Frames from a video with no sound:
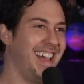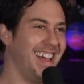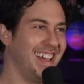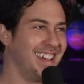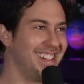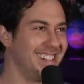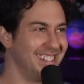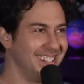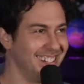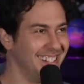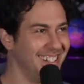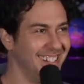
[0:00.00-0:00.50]

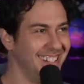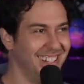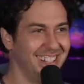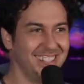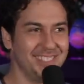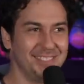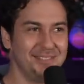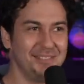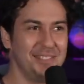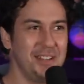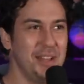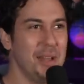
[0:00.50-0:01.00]
And
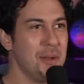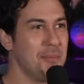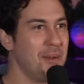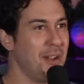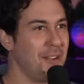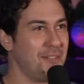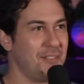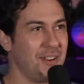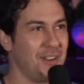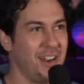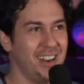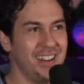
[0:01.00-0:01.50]
uh, my
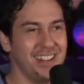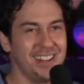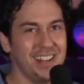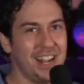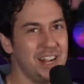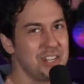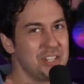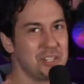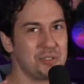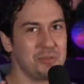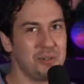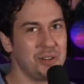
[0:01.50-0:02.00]
friend and
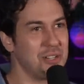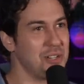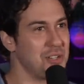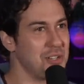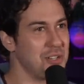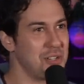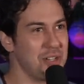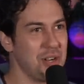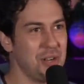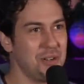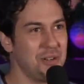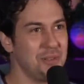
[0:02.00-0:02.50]
I just wanted to
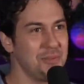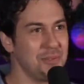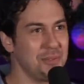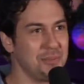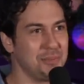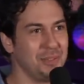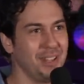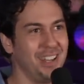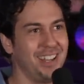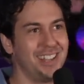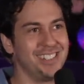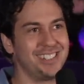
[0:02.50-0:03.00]
show him the
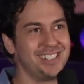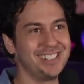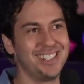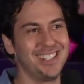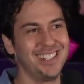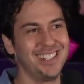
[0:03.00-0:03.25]
place.